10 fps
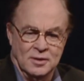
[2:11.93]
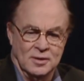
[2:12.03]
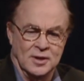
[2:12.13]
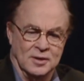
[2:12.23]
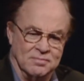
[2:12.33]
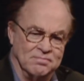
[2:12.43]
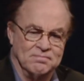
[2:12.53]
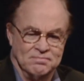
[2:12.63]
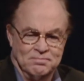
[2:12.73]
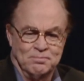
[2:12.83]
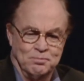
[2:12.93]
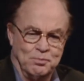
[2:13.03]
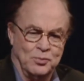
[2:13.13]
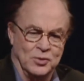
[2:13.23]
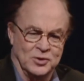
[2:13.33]
he
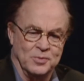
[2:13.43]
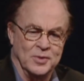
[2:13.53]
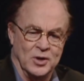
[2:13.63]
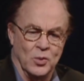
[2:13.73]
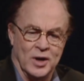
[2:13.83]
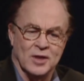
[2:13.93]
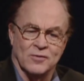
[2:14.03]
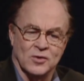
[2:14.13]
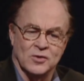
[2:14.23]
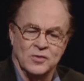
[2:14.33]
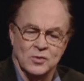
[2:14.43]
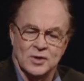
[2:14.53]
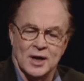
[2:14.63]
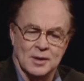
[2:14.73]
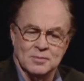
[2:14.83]
pushed me away the first few
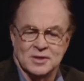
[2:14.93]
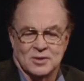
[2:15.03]
times.